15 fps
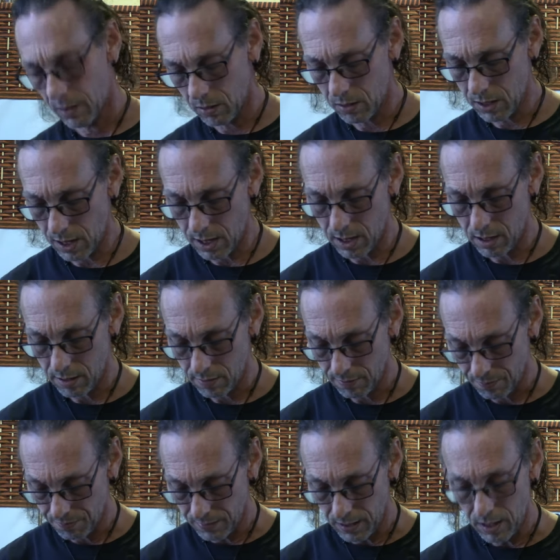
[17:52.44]
Okay,
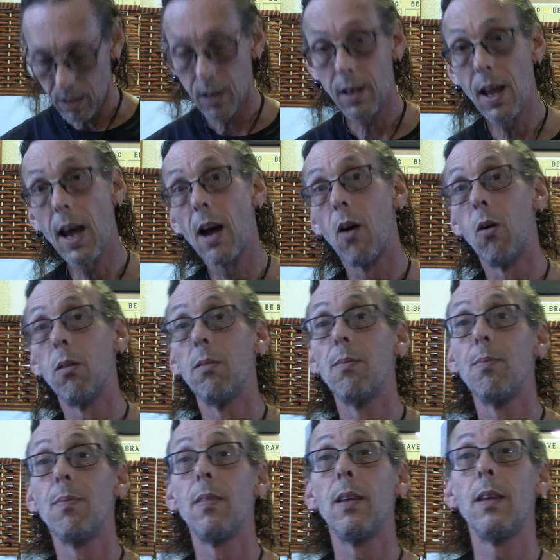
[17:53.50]
now
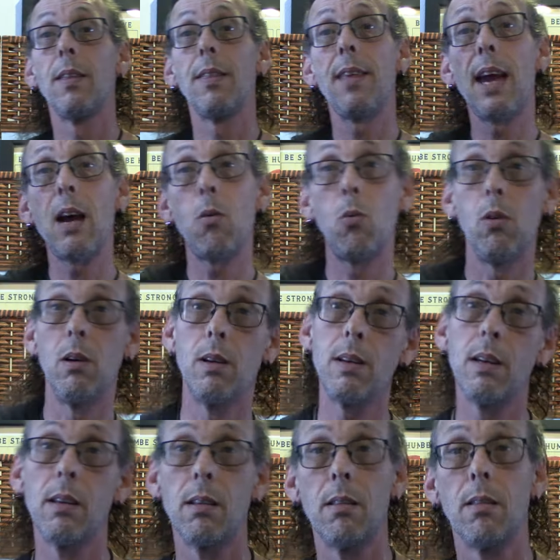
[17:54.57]
that one